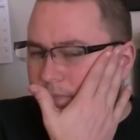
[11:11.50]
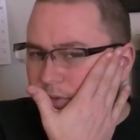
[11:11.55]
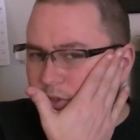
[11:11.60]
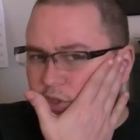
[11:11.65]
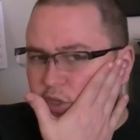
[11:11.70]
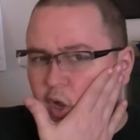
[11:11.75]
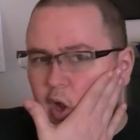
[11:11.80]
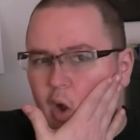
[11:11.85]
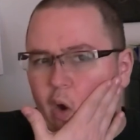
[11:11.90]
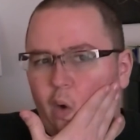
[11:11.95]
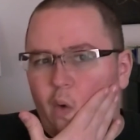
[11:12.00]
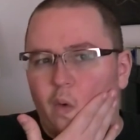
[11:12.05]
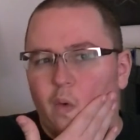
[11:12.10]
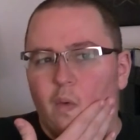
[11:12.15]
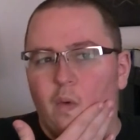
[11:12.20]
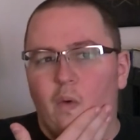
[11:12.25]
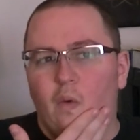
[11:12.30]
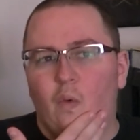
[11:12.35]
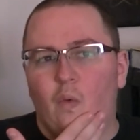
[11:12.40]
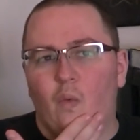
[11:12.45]
So
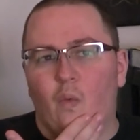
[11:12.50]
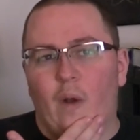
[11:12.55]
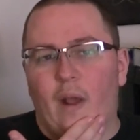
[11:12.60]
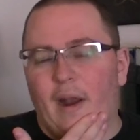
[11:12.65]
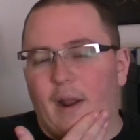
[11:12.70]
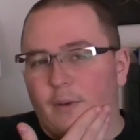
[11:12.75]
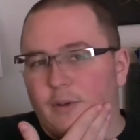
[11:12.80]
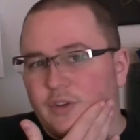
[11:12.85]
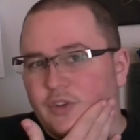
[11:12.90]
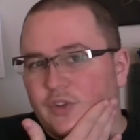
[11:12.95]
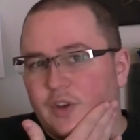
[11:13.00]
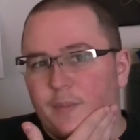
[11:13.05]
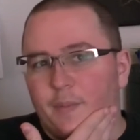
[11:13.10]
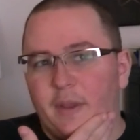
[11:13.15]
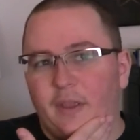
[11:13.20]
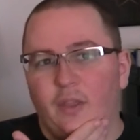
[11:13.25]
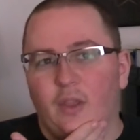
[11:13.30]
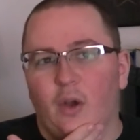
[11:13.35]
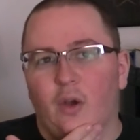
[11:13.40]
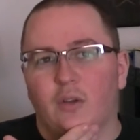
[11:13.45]
when I was
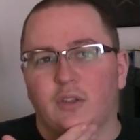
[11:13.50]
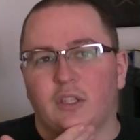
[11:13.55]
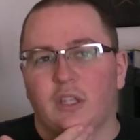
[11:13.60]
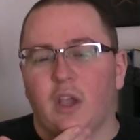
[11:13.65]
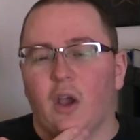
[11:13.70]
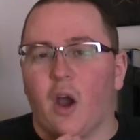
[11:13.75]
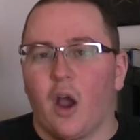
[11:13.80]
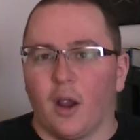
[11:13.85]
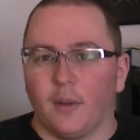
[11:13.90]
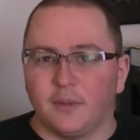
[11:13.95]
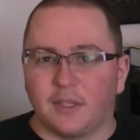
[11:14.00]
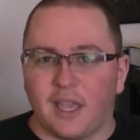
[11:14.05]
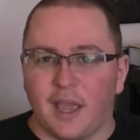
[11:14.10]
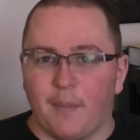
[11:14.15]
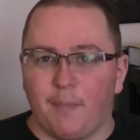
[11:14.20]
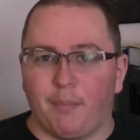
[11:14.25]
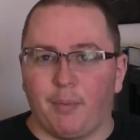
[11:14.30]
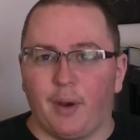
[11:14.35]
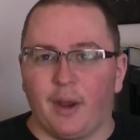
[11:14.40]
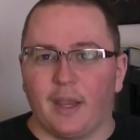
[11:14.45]
stripping those, the arms
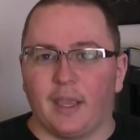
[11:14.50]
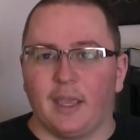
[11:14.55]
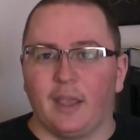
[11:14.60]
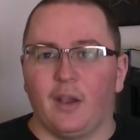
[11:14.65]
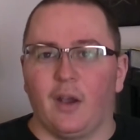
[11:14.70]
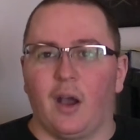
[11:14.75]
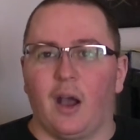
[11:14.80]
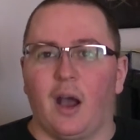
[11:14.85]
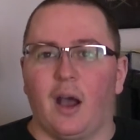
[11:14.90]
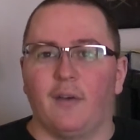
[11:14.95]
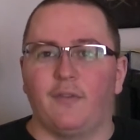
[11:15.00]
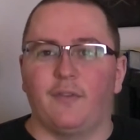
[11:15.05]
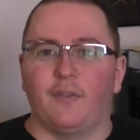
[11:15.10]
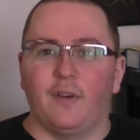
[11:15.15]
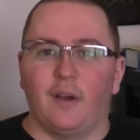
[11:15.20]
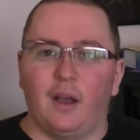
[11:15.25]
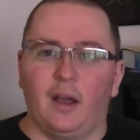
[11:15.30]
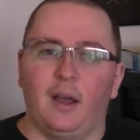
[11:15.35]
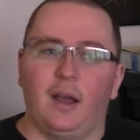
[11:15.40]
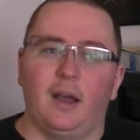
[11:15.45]
kept breaking
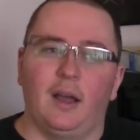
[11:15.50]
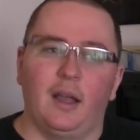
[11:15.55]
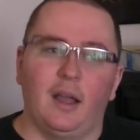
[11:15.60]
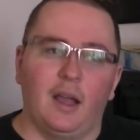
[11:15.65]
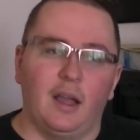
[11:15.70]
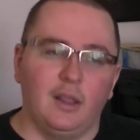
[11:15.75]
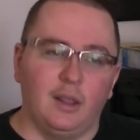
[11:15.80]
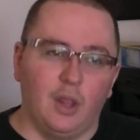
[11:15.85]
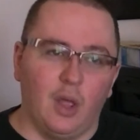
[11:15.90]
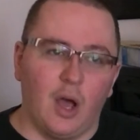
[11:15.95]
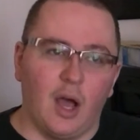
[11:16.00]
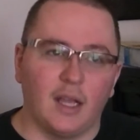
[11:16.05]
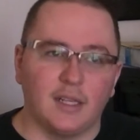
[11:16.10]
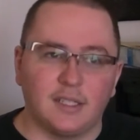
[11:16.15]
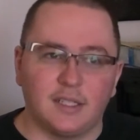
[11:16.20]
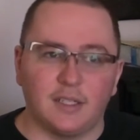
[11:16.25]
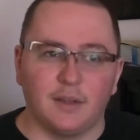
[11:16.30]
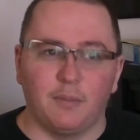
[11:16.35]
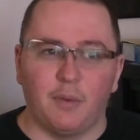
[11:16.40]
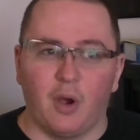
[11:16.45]
off. I
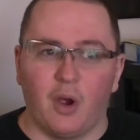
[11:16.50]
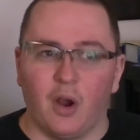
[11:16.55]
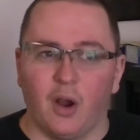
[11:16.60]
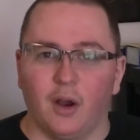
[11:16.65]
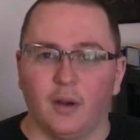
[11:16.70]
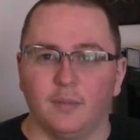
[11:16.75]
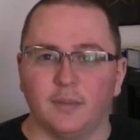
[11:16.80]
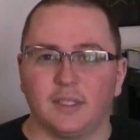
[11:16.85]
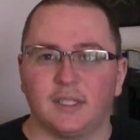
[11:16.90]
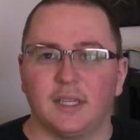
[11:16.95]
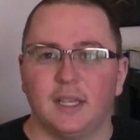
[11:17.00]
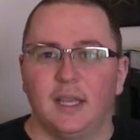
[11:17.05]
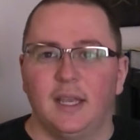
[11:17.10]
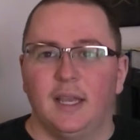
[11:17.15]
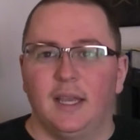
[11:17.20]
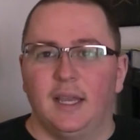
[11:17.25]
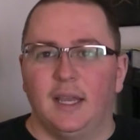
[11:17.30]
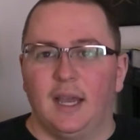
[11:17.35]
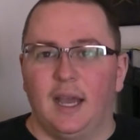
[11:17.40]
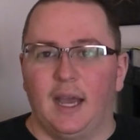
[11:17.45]
lost some arms
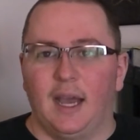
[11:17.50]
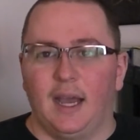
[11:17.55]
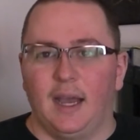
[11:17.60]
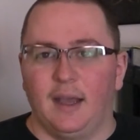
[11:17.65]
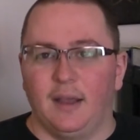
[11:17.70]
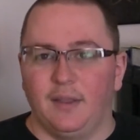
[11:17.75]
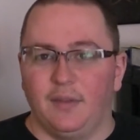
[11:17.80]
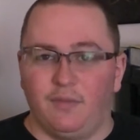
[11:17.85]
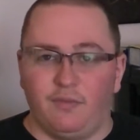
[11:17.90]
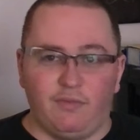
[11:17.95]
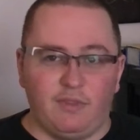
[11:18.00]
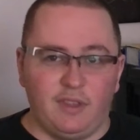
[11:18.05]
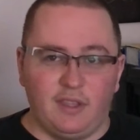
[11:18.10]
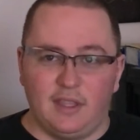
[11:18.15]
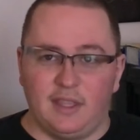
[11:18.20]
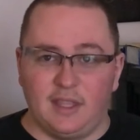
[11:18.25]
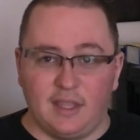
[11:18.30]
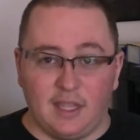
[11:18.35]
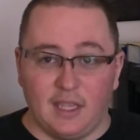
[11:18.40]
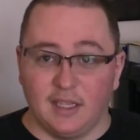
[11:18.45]

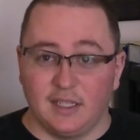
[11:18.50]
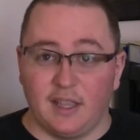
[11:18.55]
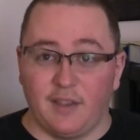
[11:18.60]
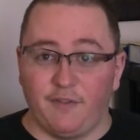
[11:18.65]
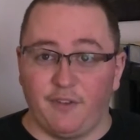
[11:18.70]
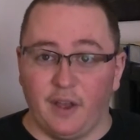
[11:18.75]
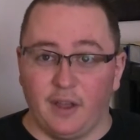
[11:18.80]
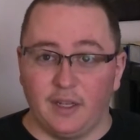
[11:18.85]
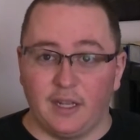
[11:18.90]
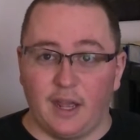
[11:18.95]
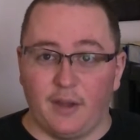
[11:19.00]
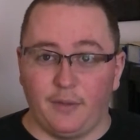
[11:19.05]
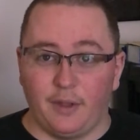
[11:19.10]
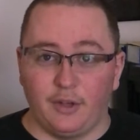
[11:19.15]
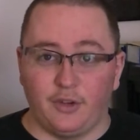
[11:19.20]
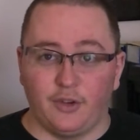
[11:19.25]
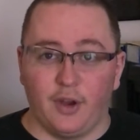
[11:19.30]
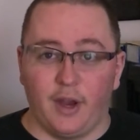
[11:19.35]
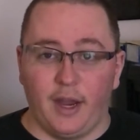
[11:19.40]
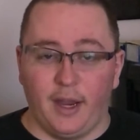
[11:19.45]
because they fell down
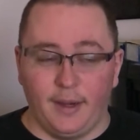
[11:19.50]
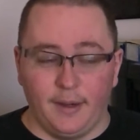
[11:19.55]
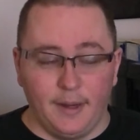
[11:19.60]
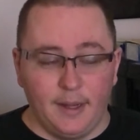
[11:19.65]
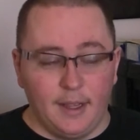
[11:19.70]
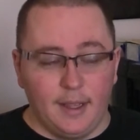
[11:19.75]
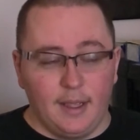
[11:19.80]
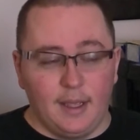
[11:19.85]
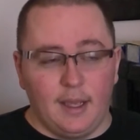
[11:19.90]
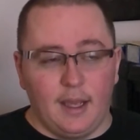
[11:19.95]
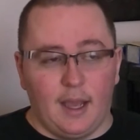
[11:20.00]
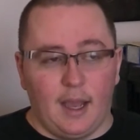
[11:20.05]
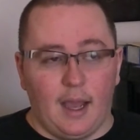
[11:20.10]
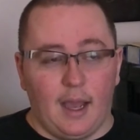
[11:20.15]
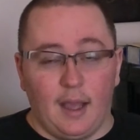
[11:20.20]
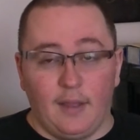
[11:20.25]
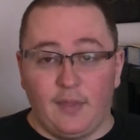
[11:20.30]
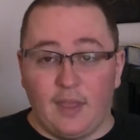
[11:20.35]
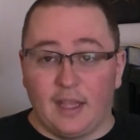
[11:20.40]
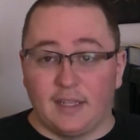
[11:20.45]
the drain.
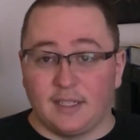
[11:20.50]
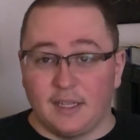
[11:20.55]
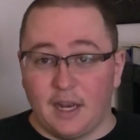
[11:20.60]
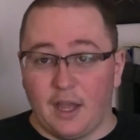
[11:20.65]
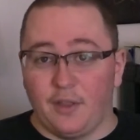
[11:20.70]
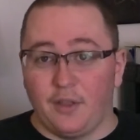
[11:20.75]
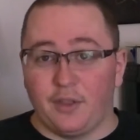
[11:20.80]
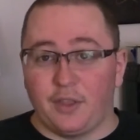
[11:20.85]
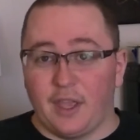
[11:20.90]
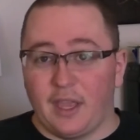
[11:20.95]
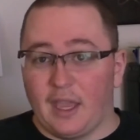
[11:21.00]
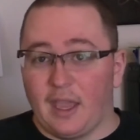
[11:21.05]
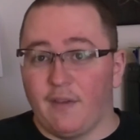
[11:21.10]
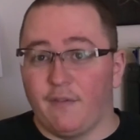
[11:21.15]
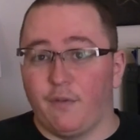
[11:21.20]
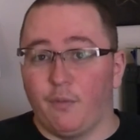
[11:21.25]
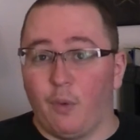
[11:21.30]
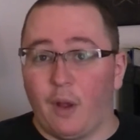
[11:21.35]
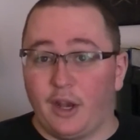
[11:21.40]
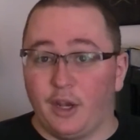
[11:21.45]
That's another thing.
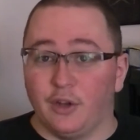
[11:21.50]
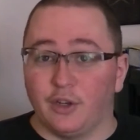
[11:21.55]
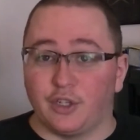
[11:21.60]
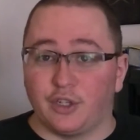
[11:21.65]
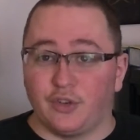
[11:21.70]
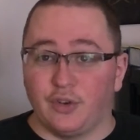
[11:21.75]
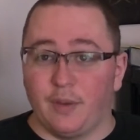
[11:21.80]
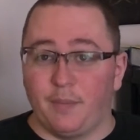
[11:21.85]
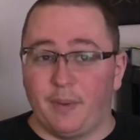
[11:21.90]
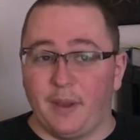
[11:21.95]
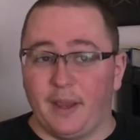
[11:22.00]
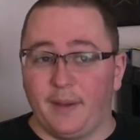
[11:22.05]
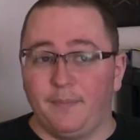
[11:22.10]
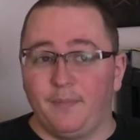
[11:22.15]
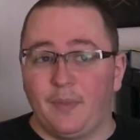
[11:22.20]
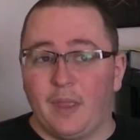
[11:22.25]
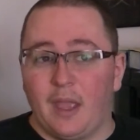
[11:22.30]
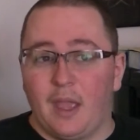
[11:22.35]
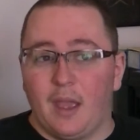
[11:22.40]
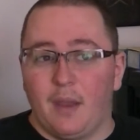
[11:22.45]
If when you're stripping,
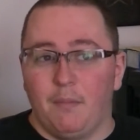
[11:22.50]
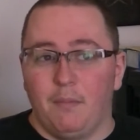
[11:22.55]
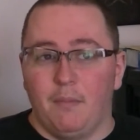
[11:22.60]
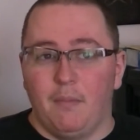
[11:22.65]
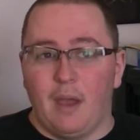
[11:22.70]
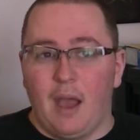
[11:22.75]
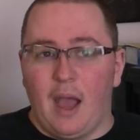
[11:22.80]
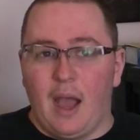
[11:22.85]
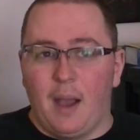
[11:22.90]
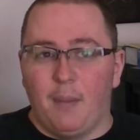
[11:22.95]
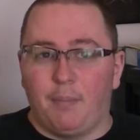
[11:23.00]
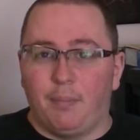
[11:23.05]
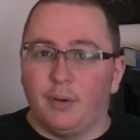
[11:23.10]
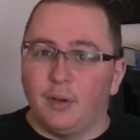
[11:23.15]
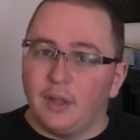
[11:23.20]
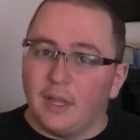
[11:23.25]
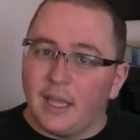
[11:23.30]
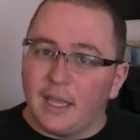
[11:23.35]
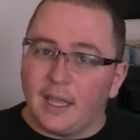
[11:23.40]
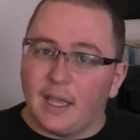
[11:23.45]

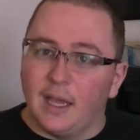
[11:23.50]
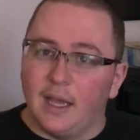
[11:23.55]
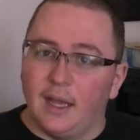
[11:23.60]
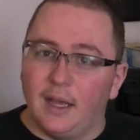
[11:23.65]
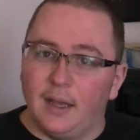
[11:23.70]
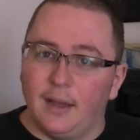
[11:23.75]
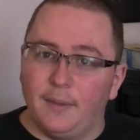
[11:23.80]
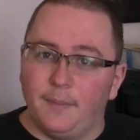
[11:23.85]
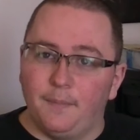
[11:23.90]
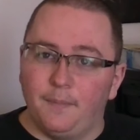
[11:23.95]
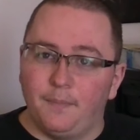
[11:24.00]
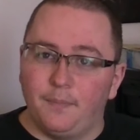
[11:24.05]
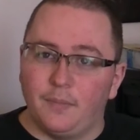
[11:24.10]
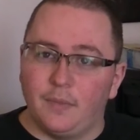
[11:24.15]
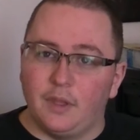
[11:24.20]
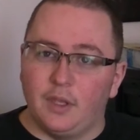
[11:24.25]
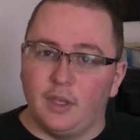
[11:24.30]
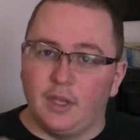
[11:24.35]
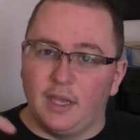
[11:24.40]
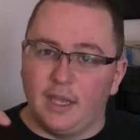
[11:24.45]
put like
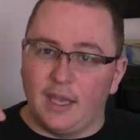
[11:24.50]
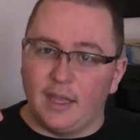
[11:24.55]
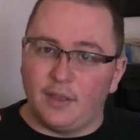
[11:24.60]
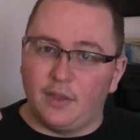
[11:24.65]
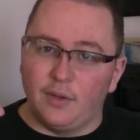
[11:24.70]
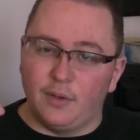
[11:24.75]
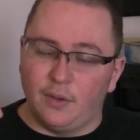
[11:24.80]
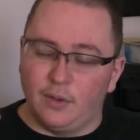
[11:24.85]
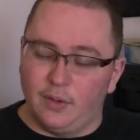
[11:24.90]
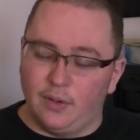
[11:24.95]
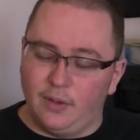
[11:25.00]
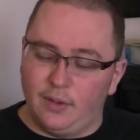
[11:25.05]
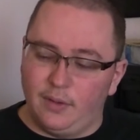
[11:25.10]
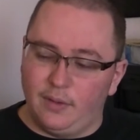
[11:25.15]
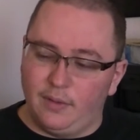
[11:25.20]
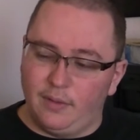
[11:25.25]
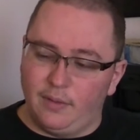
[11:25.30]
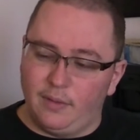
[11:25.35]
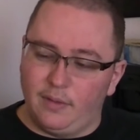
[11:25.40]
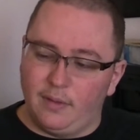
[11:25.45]
you can get at
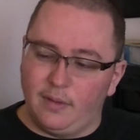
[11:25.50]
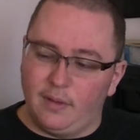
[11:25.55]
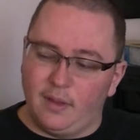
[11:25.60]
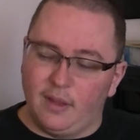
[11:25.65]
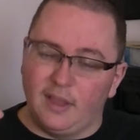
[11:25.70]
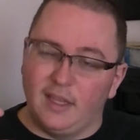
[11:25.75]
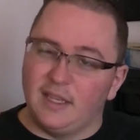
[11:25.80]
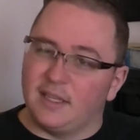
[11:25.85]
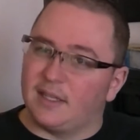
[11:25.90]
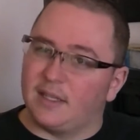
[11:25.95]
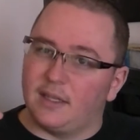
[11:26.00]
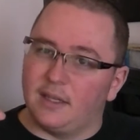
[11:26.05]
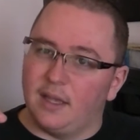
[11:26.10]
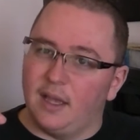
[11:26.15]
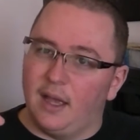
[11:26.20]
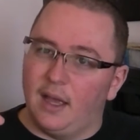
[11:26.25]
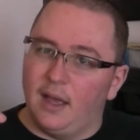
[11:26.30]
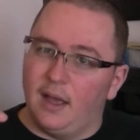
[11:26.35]
least